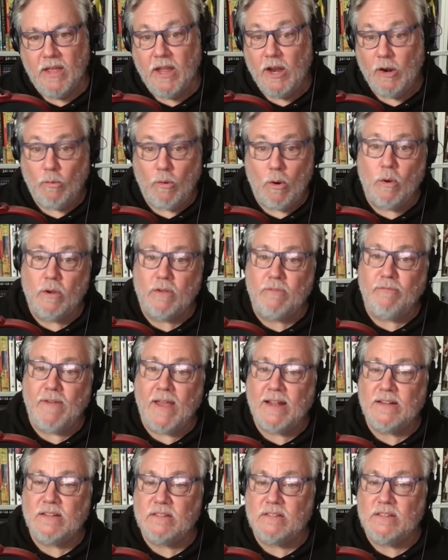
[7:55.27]
heroic
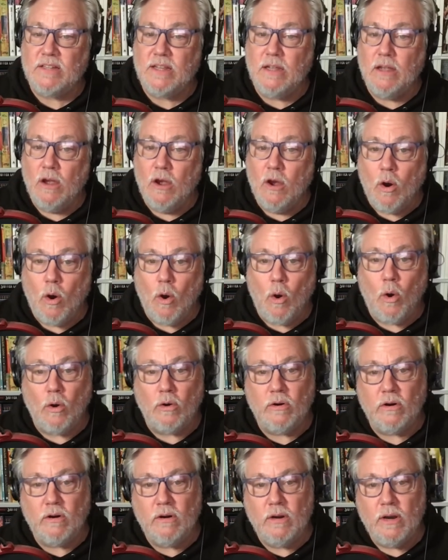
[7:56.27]
fantasy,
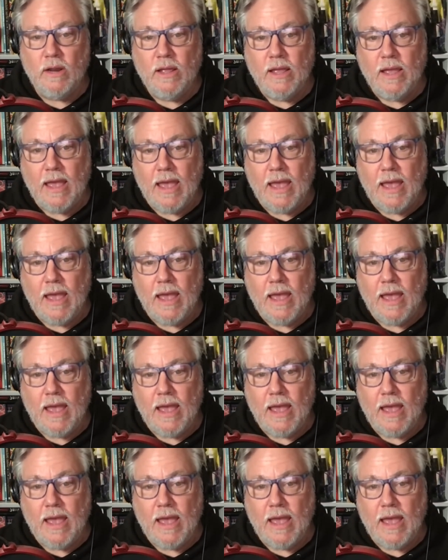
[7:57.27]
horror,